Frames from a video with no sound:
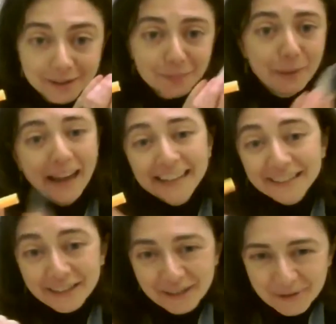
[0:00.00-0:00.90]
of
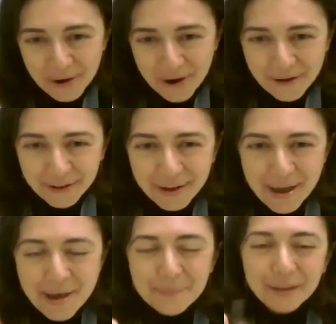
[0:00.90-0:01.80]
plastic straw,
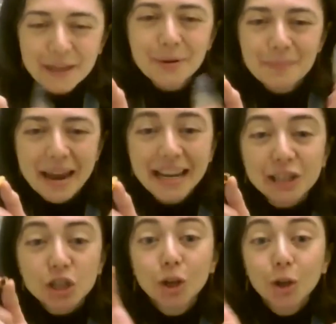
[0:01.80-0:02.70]
but they would make
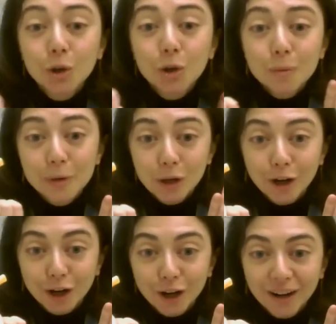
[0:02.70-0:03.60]
it
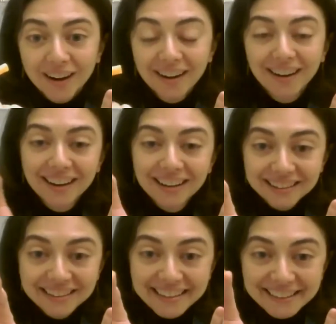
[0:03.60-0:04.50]
tubular,
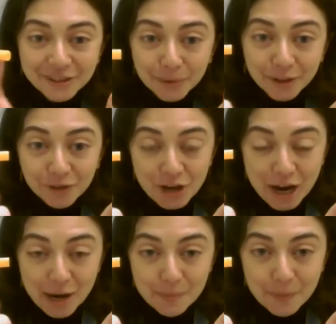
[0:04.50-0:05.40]
this sort of
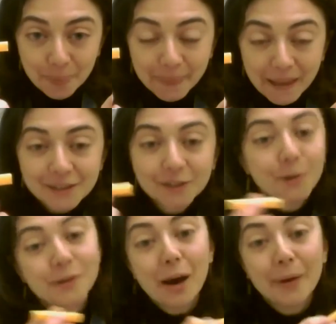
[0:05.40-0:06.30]
shape. And so
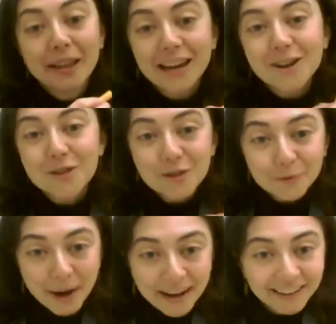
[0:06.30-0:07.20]
that way they could
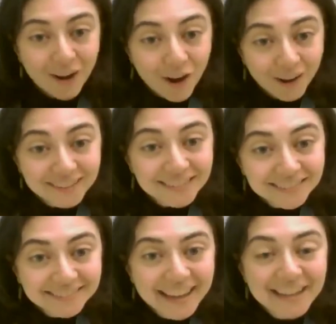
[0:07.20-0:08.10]
thread it on
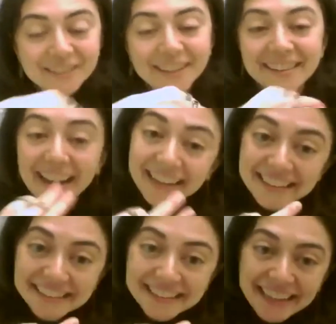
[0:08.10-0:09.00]
to
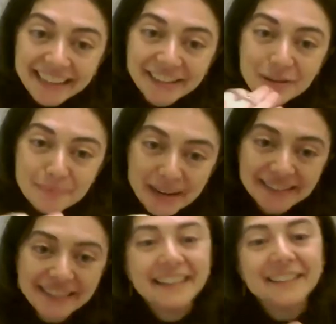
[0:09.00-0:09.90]
necklaces or
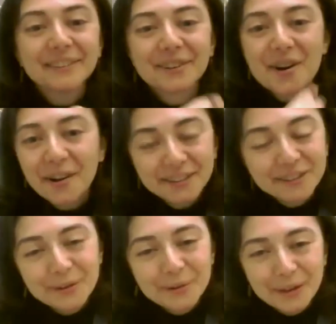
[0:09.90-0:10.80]
bracelets or
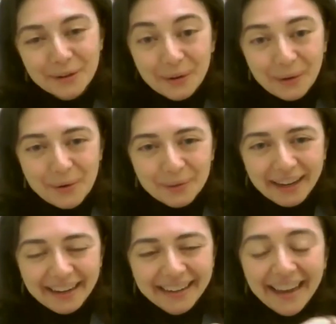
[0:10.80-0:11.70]
onto their
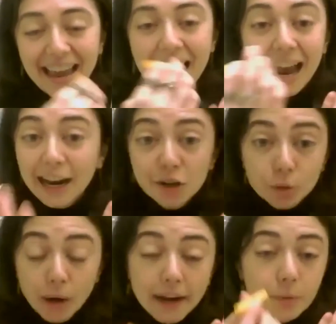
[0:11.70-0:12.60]
clothing. And you're
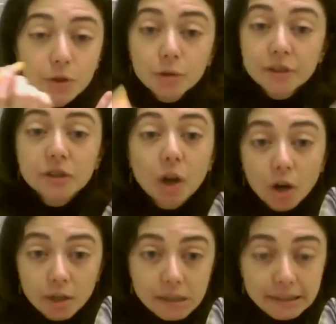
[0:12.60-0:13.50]
right, it was used as
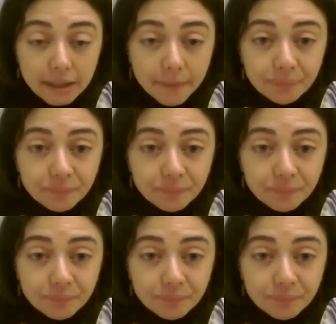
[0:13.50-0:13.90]
currency.